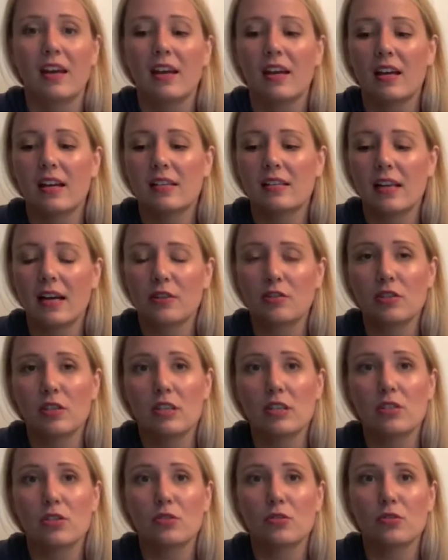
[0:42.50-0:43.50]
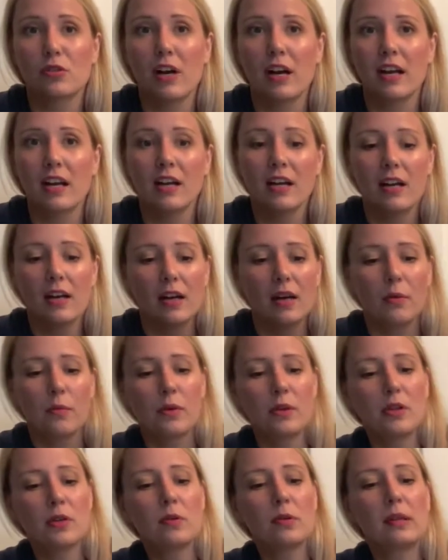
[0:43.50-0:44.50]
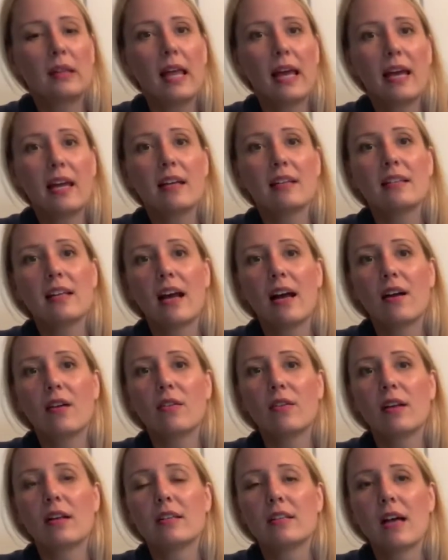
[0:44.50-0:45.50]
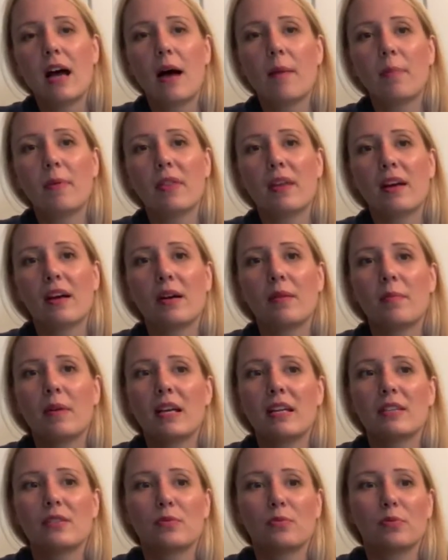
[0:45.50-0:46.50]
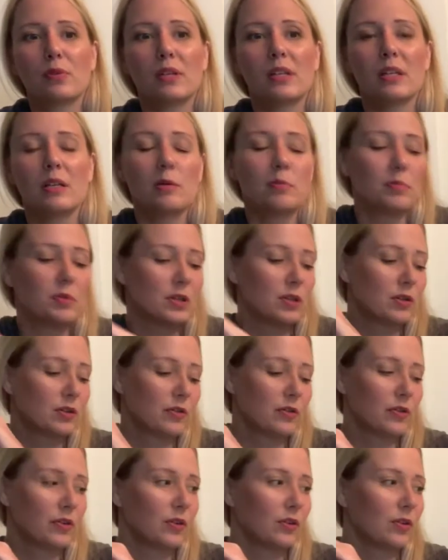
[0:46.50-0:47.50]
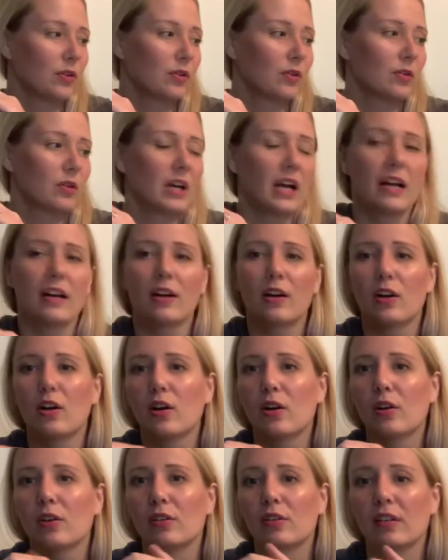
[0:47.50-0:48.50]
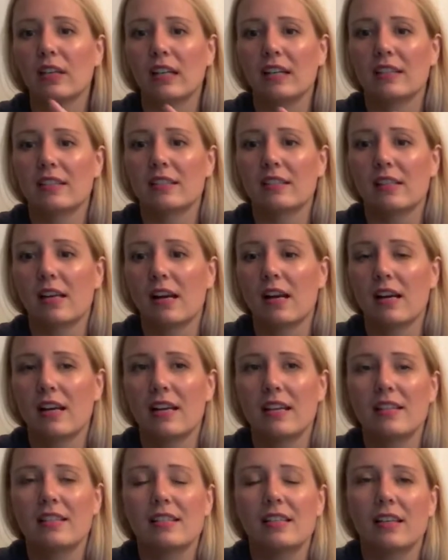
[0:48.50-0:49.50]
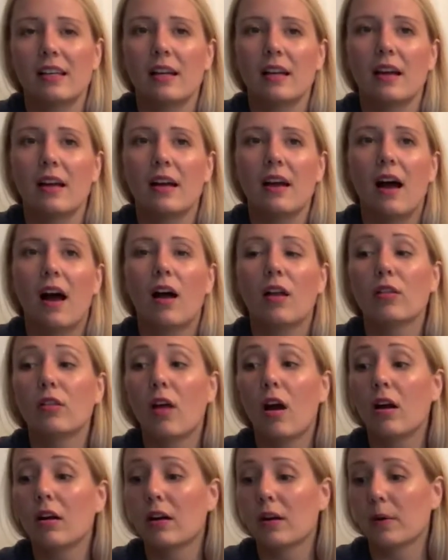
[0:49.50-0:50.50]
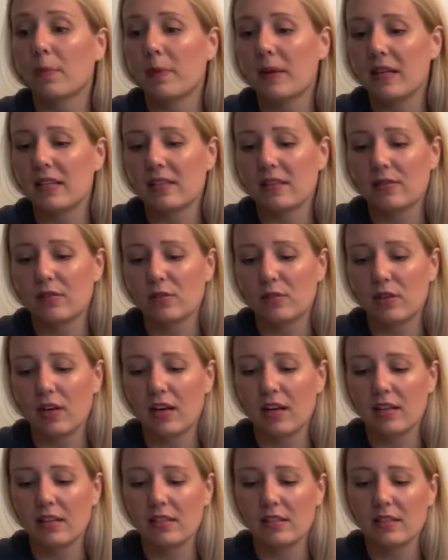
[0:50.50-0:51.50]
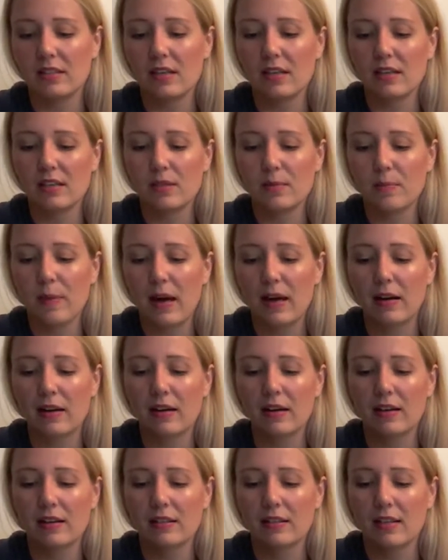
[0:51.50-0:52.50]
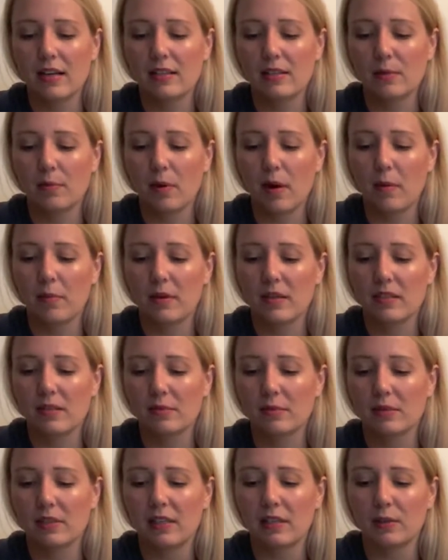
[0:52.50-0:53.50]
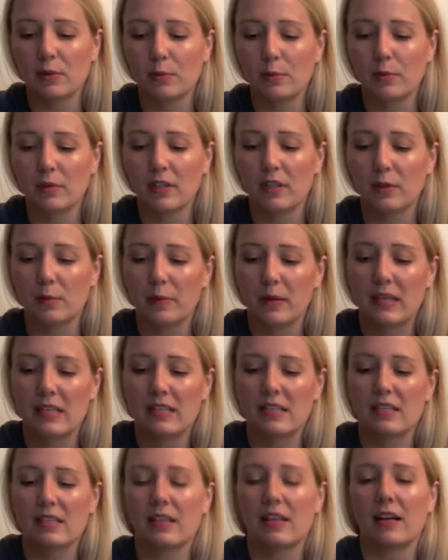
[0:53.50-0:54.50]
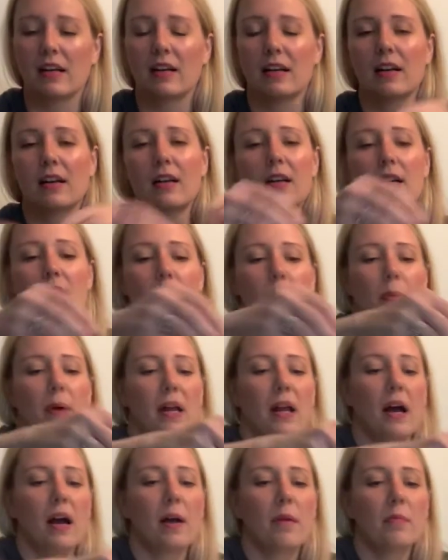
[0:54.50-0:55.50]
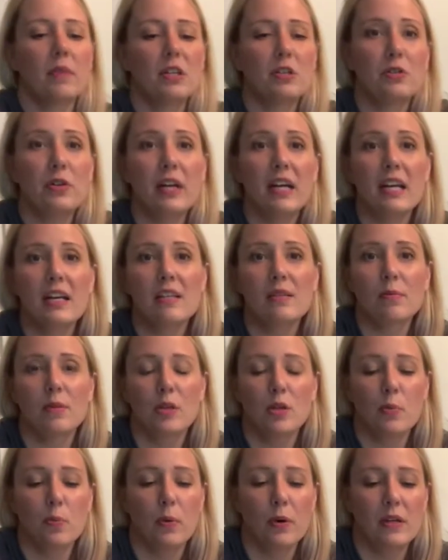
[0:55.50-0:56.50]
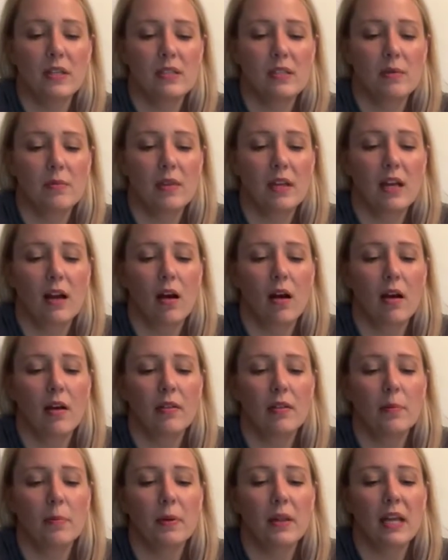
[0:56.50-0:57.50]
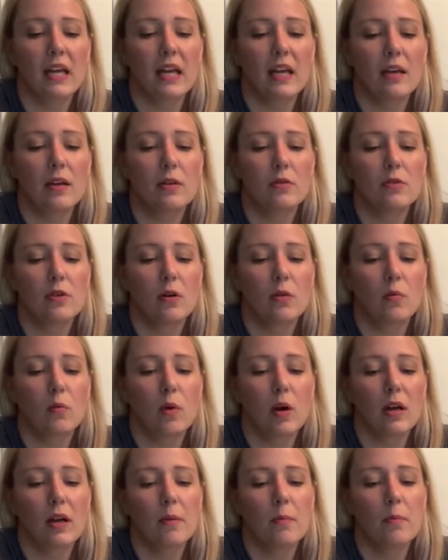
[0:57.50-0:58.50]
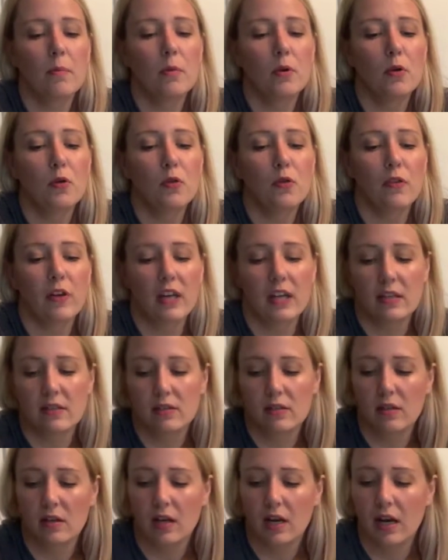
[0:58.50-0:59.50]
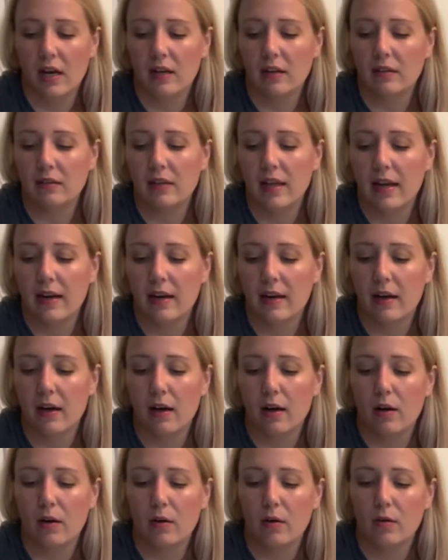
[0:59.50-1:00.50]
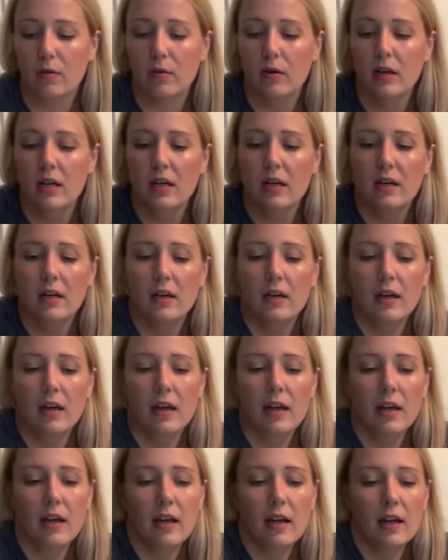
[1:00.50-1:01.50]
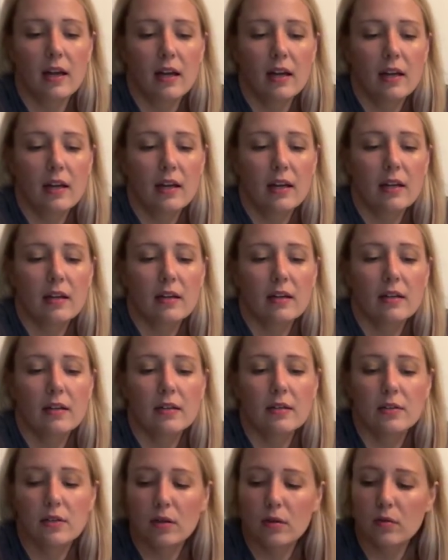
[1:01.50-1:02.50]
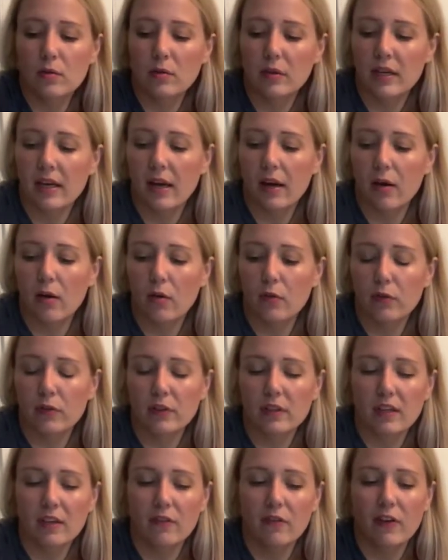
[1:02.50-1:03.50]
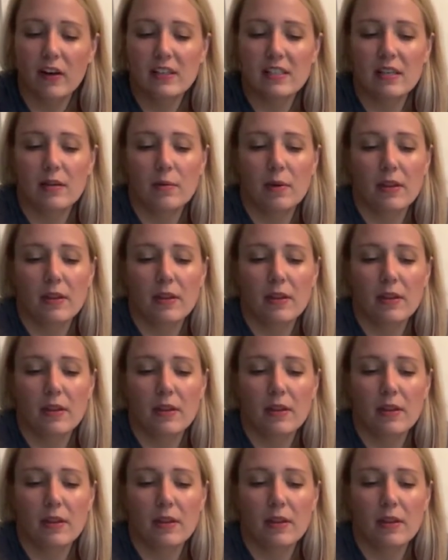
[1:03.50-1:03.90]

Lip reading: is actually string. When you lay it down on top of there, it makes really beautiful kind of curling designs, and a longer piece of string is better. Tessa brought me some little pieces here. But the trick is when you put something on the plate, you don't want to move it. So you kind of let it go and don't get overly fussy with